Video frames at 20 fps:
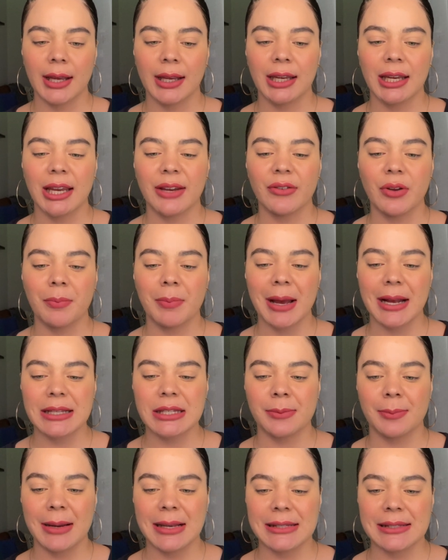Giving Back
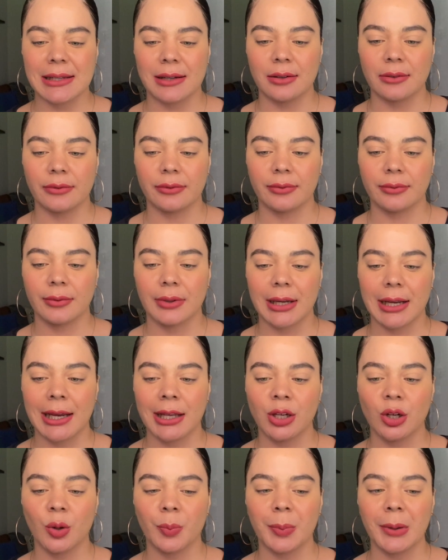to Myself,
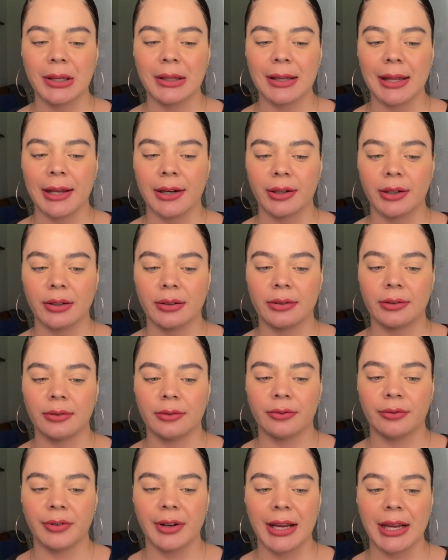an open letter
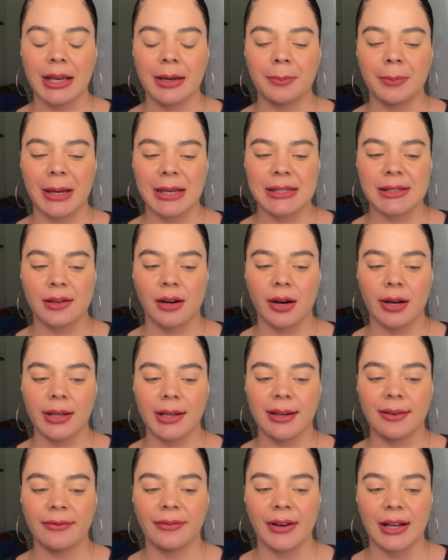written by
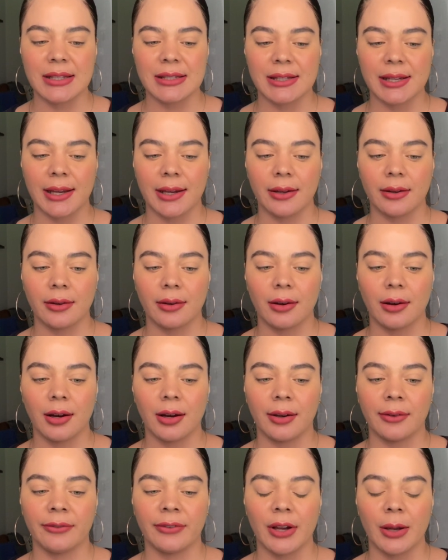Scarlett Infante
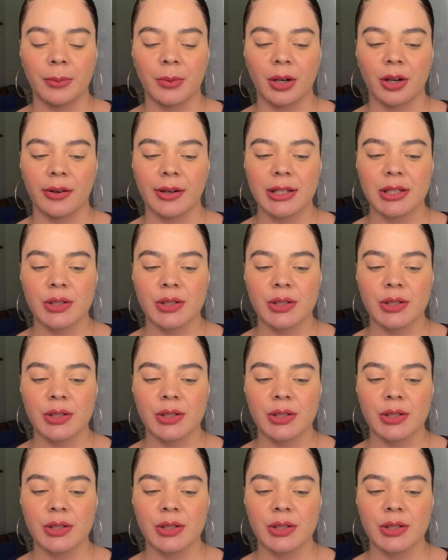on February